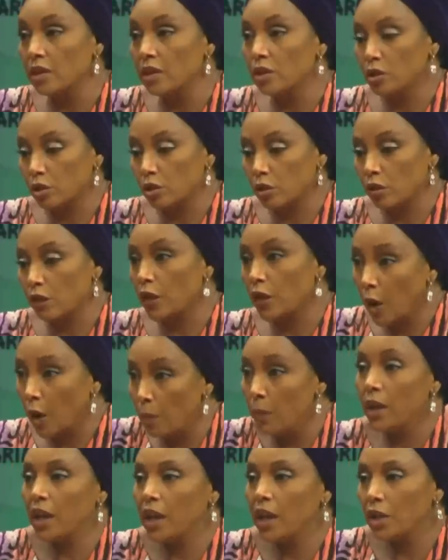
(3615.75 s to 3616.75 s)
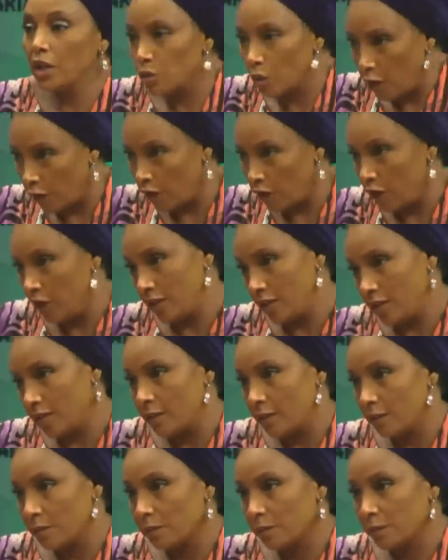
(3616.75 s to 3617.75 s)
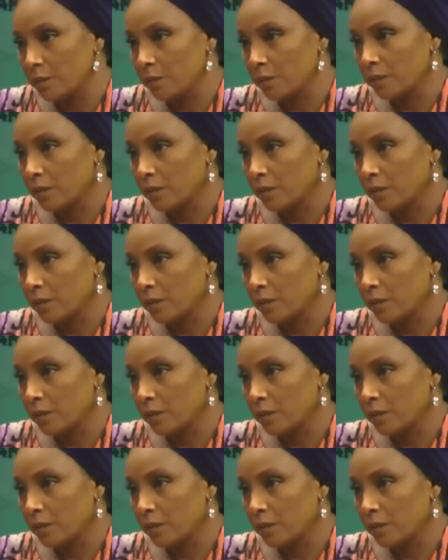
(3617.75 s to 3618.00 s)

within sort of coming into office.